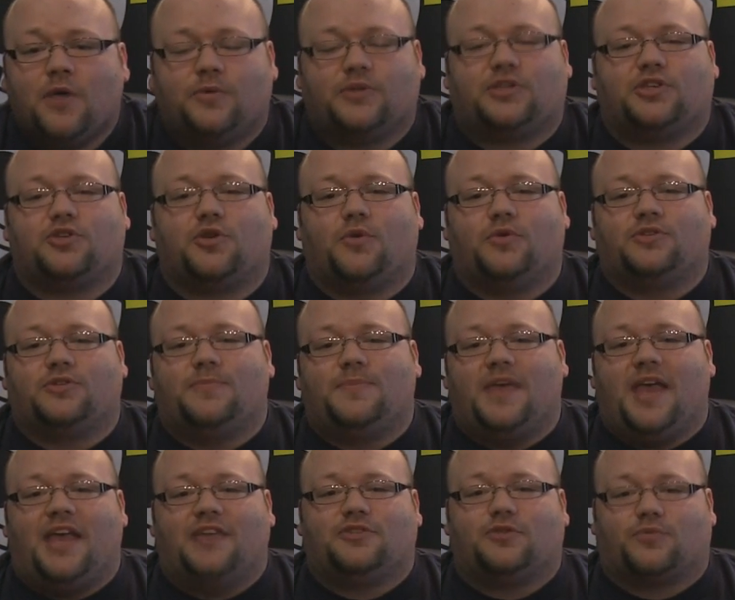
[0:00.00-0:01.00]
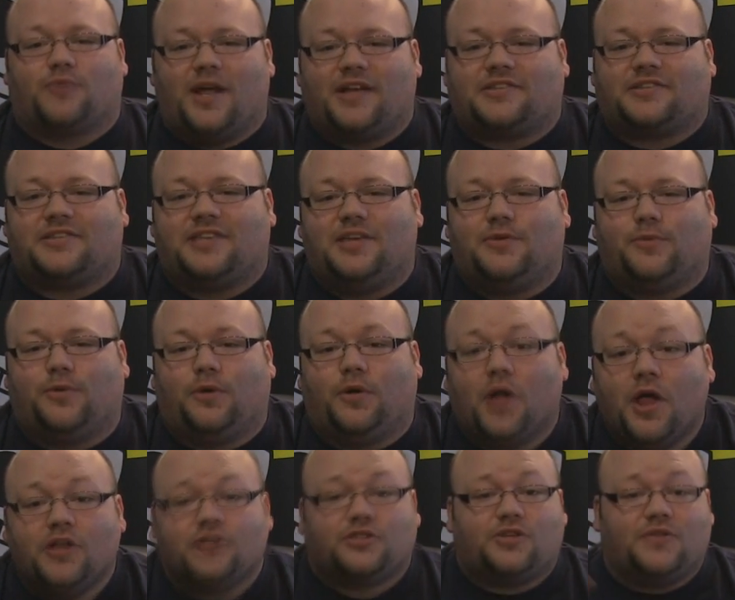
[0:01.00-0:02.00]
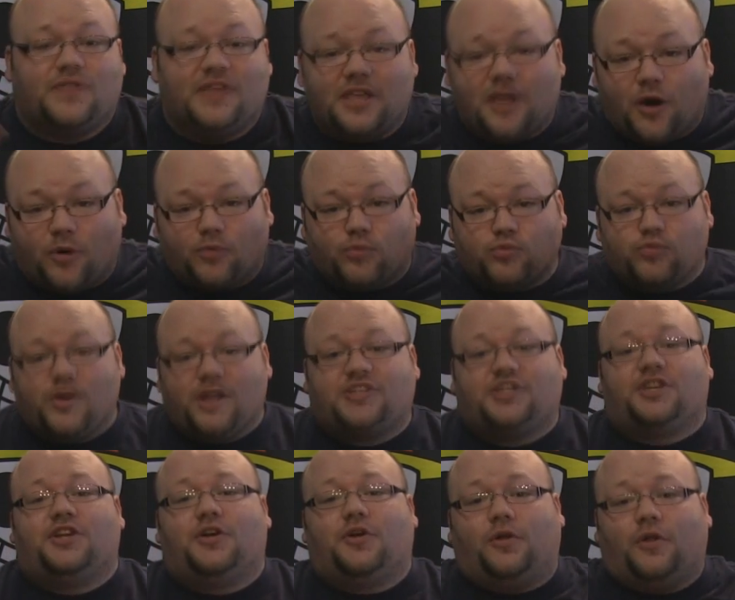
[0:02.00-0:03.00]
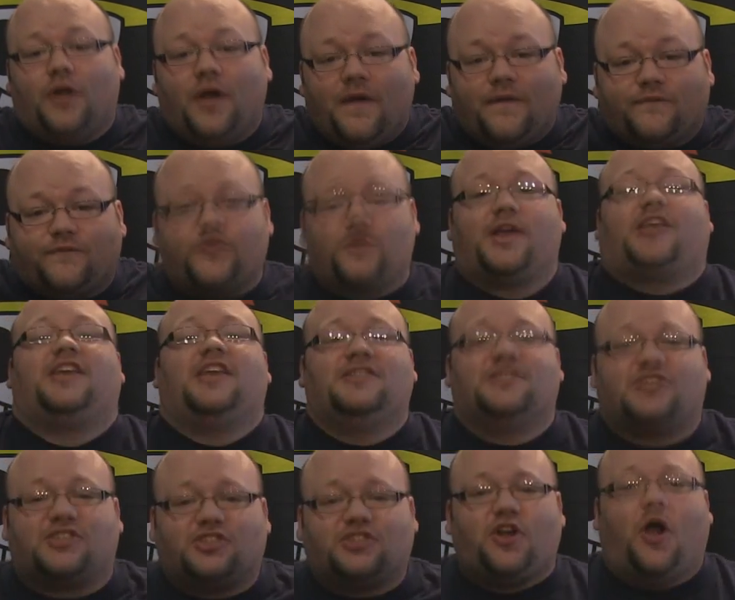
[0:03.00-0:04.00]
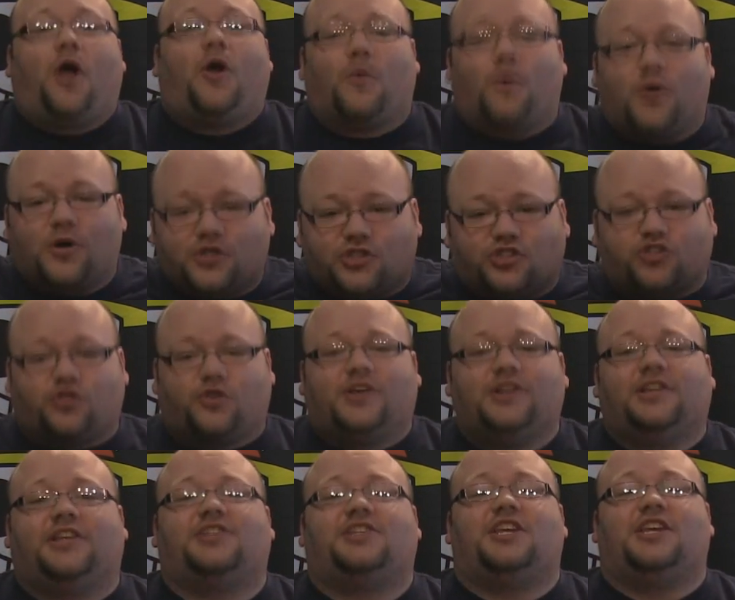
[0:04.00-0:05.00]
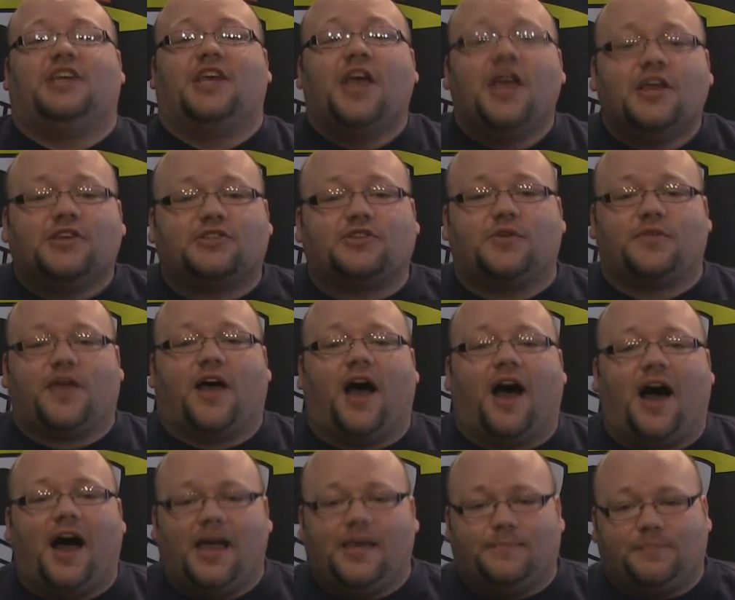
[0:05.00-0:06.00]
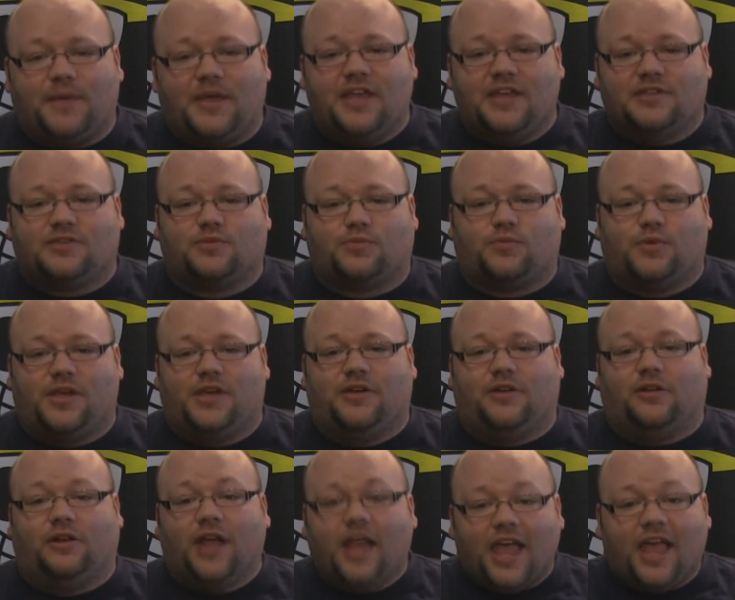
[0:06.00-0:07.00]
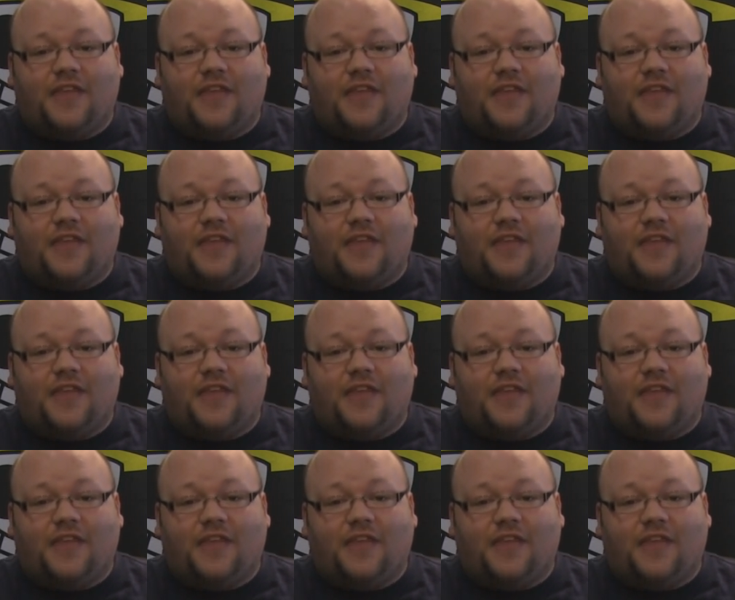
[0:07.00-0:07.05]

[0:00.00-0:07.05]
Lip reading: which is going to be a direct sequel to the original freaking Star Wars trilogy. So the hype is real.